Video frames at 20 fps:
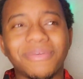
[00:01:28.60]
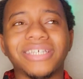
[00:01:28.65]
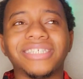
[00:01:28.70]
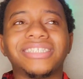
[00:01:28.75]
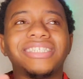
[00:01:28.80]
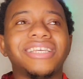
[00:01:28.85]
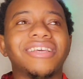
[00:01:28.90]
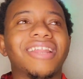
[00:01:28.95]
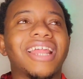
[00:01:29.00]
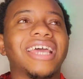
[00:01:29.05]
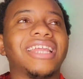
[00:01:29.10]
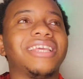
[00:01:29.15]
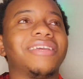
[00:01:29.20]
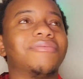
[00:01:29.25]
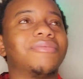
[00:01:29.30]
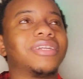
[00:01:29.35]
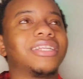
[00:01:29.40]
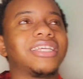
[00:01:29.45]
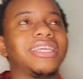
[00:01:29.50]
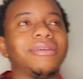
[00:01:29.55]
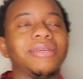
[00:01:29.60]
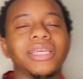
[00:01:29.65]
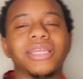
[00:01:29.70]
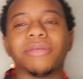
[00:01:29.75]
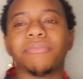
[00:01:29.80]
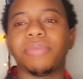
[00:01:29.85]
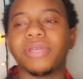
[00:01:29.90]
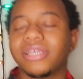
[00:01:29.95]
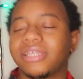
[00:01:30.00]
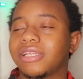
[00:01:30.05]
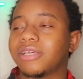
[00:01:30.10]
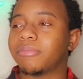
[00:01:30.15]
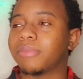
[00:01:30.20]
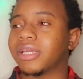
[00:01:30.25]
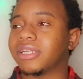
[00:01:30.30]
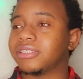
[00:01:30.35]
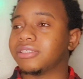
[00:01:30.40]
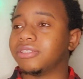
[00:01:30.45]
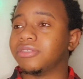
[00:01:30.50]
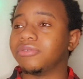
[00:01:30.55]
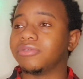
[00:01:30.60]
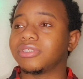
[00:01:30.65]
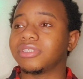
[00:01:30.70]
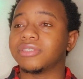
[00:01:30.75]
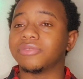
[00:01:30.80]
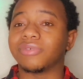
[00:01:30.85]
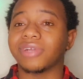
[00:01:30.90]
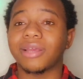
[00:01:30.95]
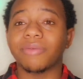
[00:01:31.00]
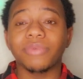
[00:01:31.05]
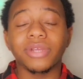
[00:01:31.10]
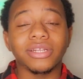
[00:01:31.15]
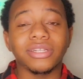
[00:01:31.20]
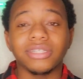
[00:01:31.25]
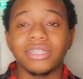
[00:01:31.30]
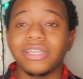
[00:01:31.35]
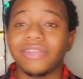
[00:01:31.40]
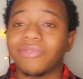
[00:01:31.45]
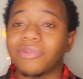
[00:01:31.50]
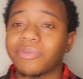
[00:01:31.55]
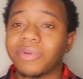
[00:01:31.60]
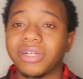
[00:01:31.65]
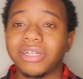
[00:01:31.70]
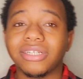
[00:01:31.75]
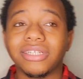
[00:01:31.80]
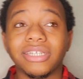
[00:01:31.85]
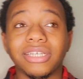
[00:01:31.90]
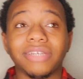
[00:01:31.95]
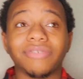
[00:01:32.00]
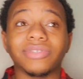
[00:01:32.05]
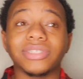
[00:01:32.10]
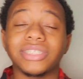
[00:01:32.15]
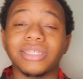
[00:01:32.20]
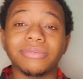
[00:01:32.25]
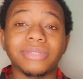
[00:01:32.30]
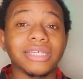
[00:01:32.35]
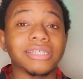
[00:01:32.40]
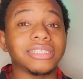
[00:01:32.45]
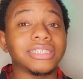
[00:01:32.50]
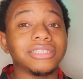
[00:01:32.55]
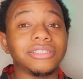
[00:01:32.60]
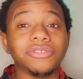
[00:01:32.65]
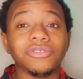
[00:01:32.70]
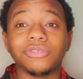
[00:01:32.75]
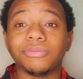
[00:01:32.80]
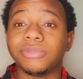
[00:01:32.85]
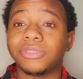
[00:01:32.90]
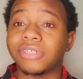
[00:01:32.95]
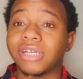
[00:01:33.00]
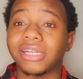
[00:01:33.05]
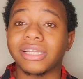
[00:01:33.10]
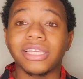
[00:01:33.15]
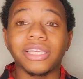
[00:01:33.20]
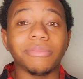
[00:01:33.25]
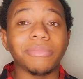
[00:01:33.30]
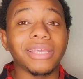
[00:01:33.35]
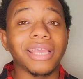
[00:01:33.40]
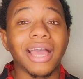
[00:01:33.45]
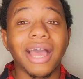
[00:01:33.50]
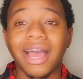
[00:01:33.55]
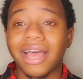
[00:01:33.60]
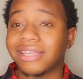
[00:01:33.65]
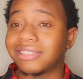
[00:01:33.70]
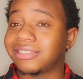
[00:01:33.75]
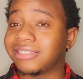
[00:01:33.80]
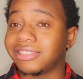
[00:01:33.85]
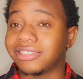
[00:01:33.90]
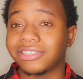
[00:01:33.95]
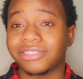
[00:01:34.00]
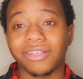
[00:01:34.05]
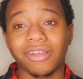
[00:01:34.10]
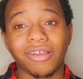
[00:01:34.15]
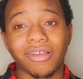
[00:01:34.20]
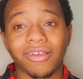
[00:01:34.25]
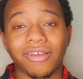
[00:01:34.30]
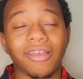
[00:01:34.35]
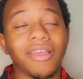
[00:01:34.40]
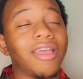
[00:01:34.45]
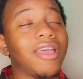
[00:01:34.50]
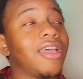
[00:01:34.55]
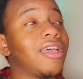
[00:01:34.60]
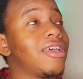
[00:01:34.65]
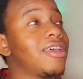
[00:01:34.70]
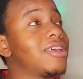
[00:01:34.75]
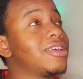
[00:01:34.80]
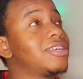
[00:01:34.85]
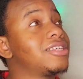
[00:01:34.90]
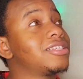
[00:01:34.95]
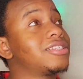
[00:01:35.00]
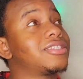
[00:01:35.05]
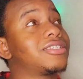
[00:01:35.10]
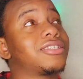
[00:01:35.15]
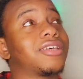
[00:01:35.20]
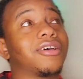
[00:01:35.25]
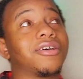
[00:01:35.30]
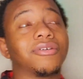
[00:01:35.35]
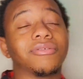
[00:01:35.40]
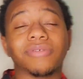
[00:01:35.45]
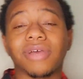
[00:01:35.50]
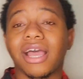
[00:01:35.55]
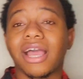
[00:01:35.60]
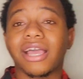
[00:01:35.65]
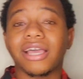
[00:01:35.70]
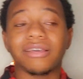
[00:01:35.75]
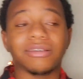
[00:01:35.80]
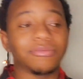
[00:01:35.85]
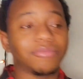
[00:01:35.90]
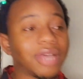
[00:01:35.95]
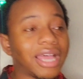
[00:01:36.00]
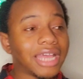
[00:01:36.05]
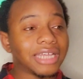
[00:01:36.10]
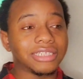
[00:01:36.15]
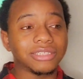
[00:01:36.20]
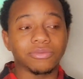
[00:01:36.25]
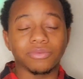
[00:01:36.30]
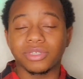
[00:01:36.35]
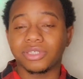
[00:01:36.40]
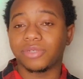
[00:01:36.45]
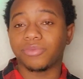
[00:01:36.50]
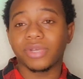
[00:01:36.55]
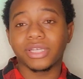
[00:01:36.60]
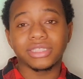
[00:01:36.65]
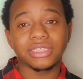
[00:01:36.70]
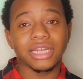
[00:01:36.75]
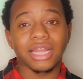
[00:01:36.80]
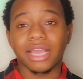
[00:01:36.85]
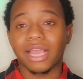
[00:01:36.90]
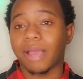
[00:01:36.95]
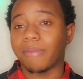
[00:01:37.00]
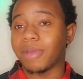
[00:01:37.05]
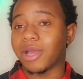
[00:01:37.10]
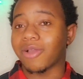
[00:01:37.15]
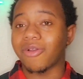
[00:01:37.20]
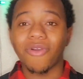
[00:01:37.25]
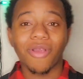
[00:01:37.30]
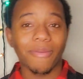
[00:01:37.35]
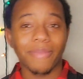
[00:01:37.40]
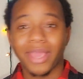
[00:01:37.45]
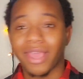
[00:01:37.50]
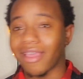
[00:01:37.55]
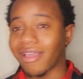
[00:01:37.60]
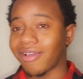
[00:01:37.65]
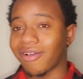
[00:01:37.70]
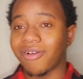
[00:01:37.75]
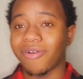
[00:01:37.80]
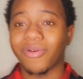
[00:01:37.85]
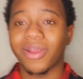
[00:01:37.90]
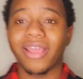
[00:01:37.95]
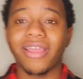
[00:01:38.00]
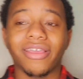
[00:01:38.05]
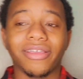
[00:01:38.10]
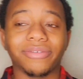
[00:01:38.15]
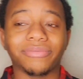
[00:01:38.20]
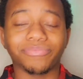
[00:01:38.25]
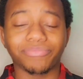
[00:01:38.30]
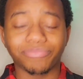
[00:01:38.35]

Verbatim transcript: still, I didn't want to keep getting picked up by these dudes because when I'm ready to leave, I'm ready to leave. And sometimes these dudes be trying to keep me hostage, y'all. So I I just wanted to wait till I got my car back. Okay.